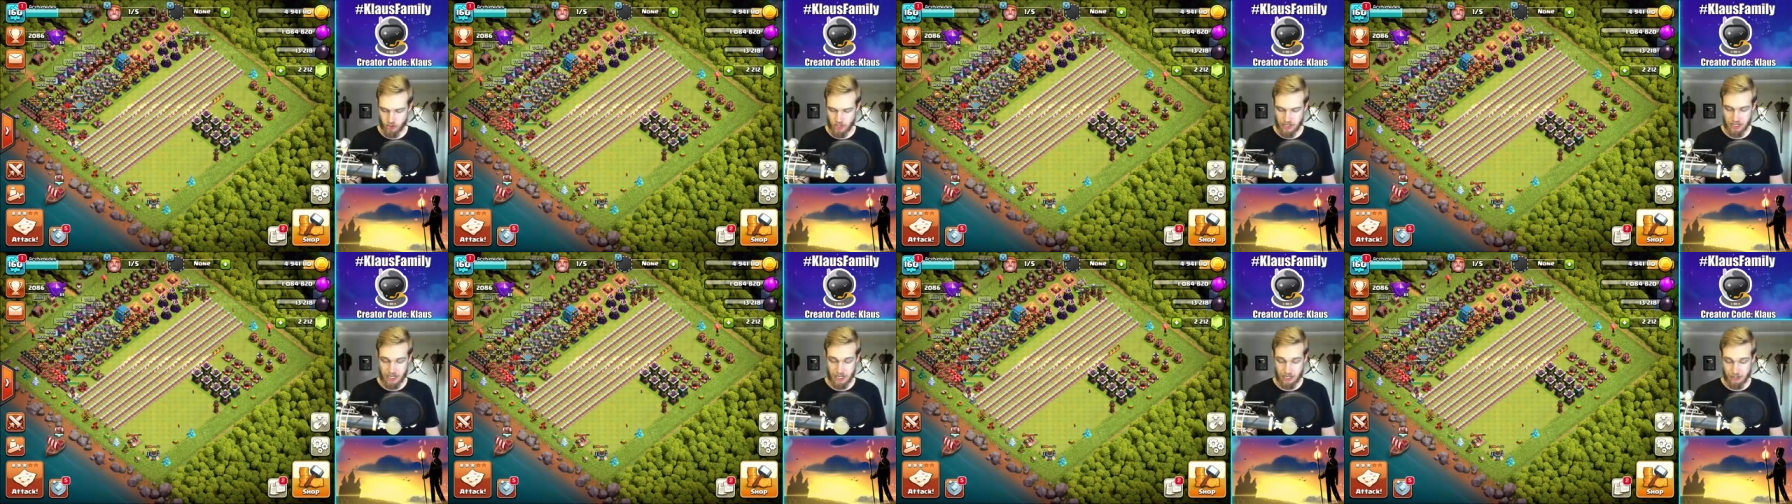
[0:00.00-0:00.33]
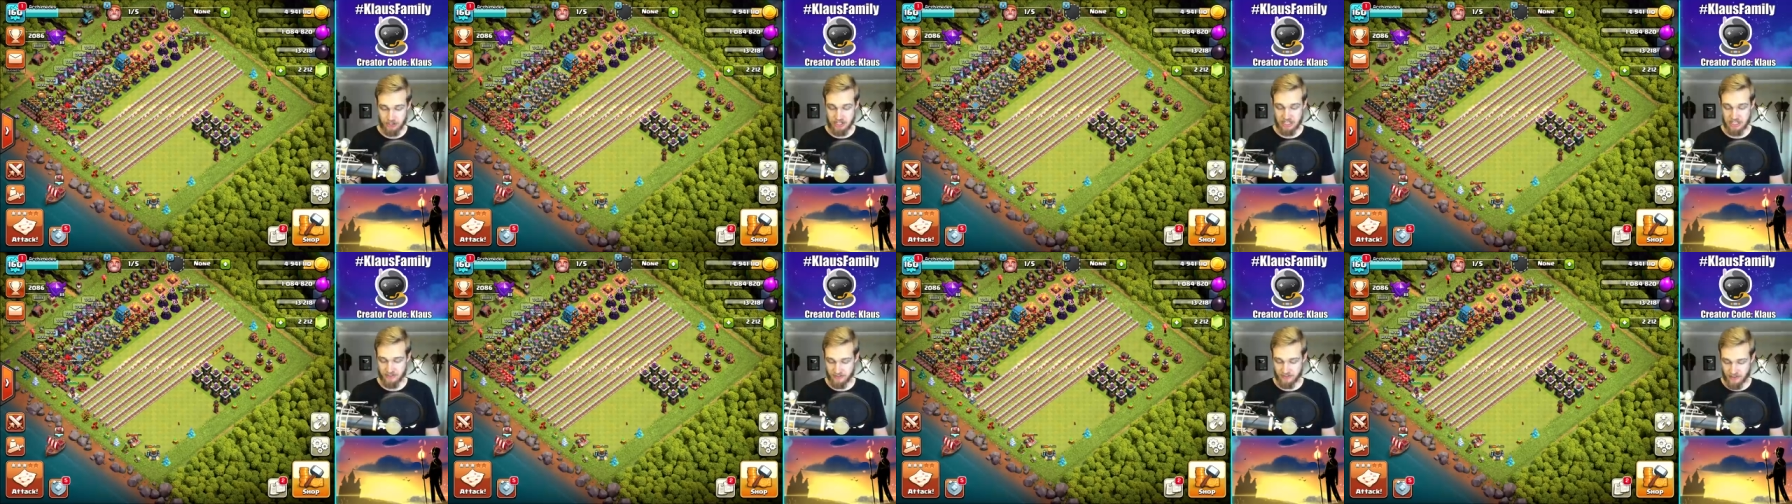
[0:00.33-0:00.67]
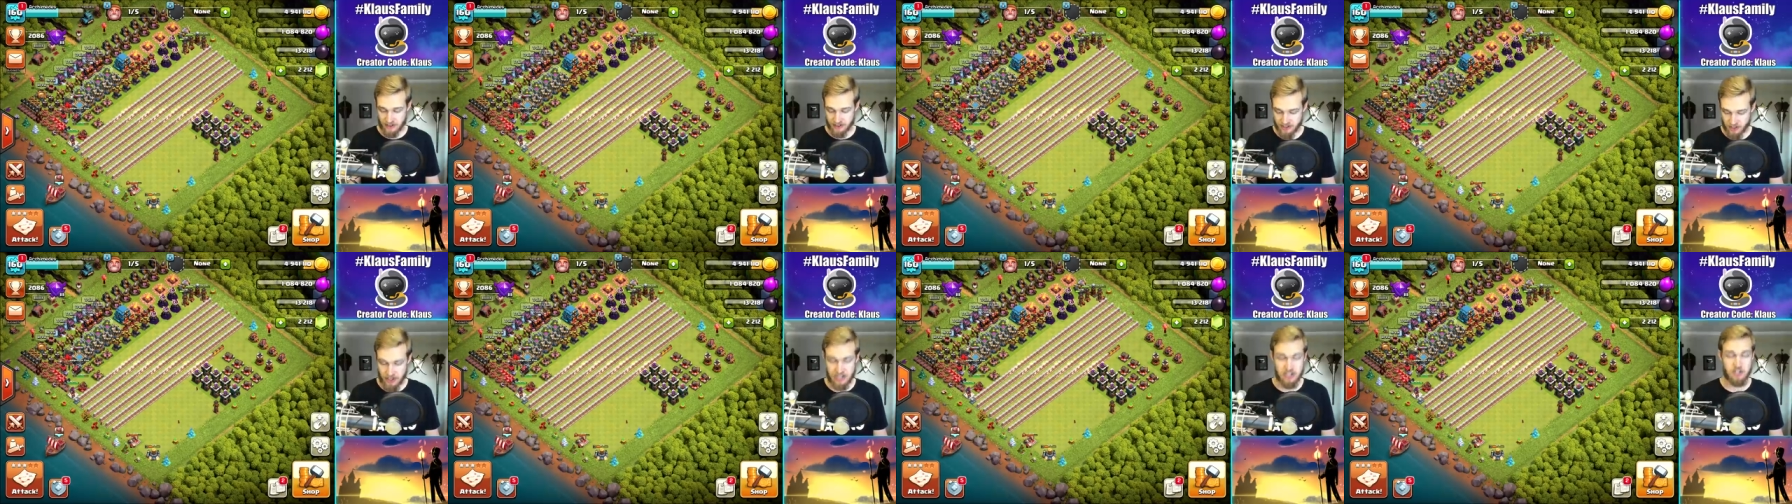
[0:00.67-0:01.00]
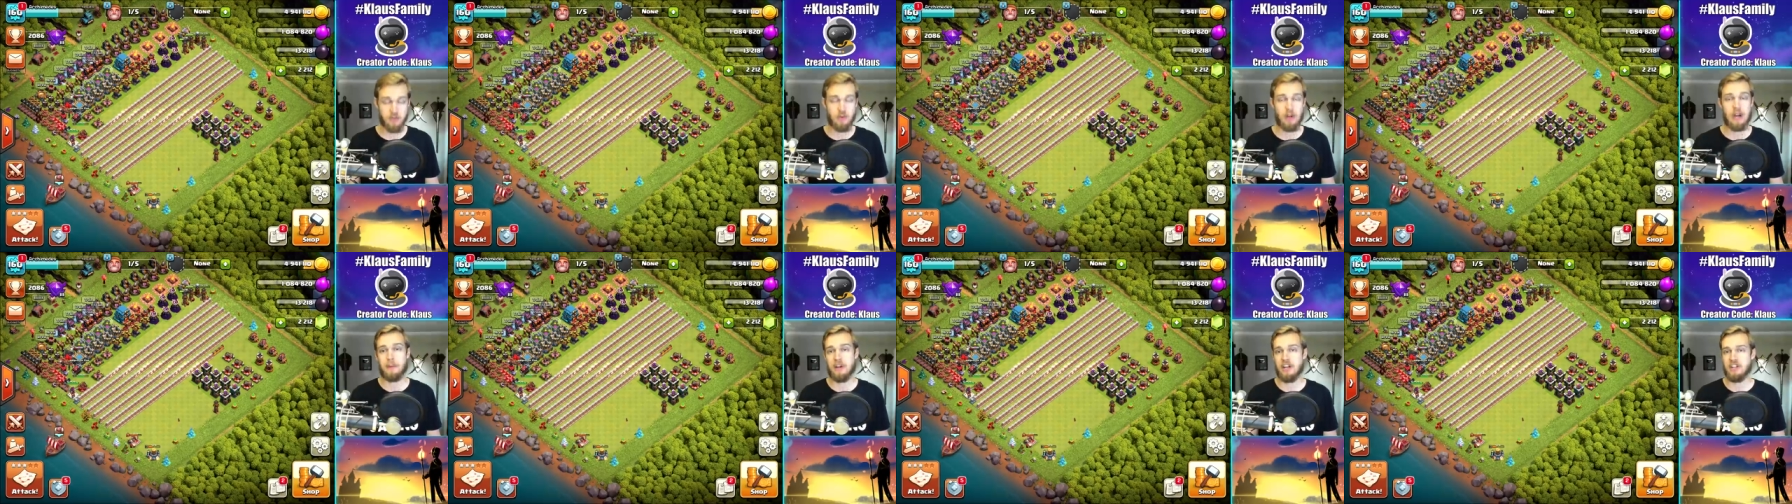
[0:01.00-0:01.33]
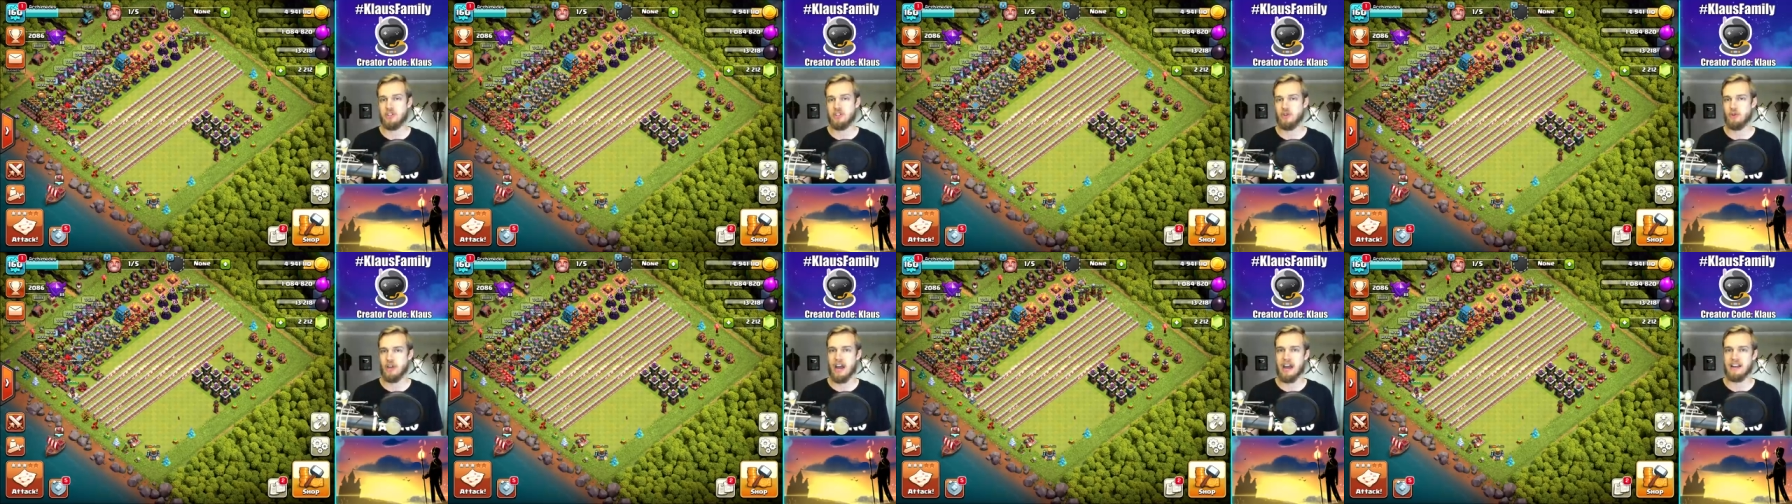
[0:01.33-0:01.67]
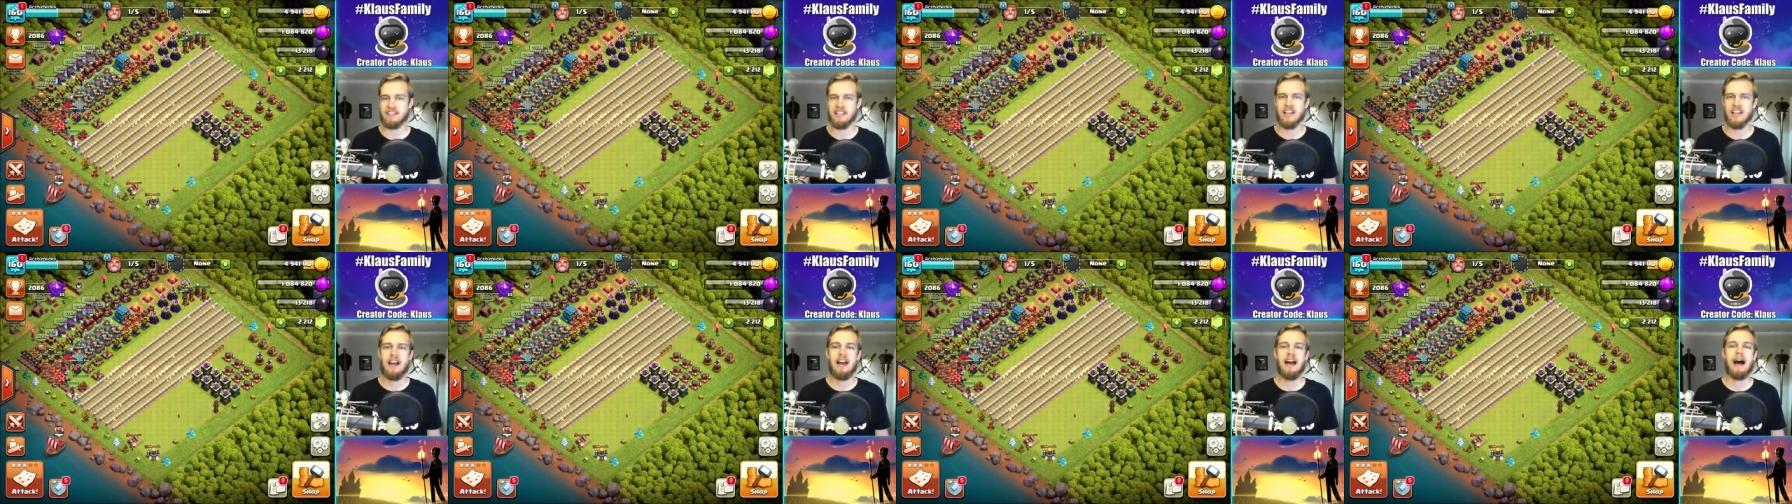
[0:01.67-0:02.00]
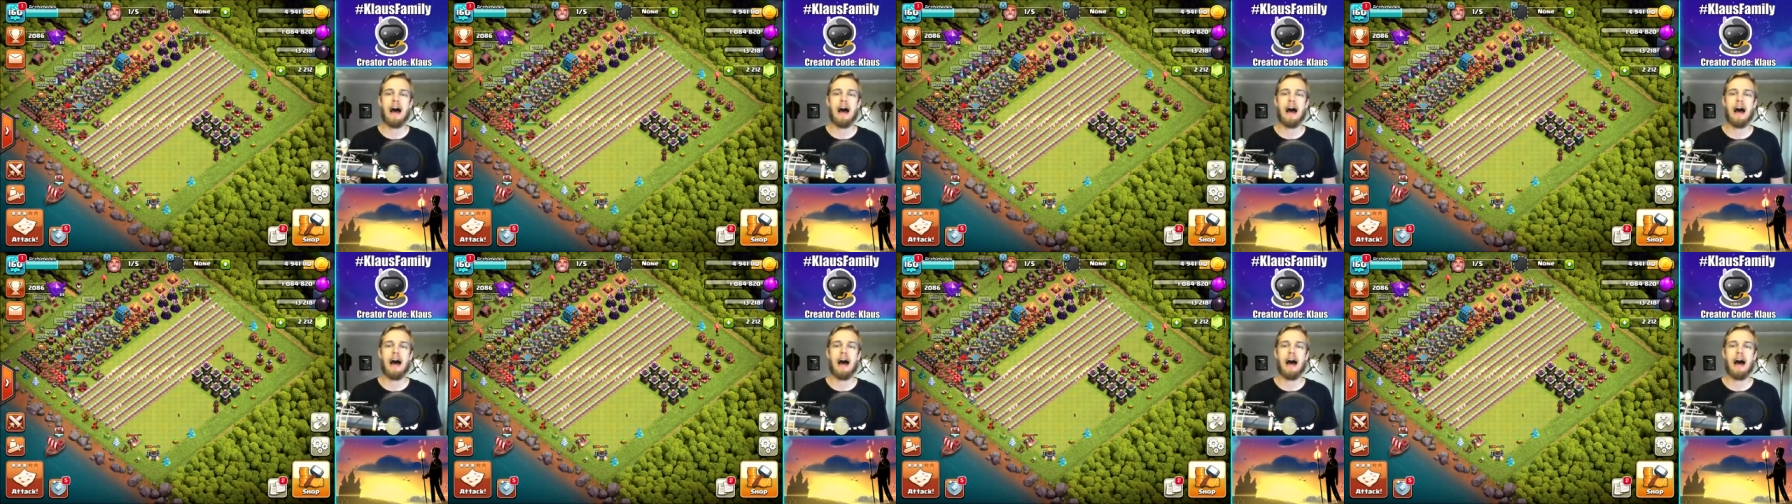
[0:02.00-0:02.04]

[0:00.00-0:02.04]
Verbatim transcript: another defense. So here's what I'm going to do, guys.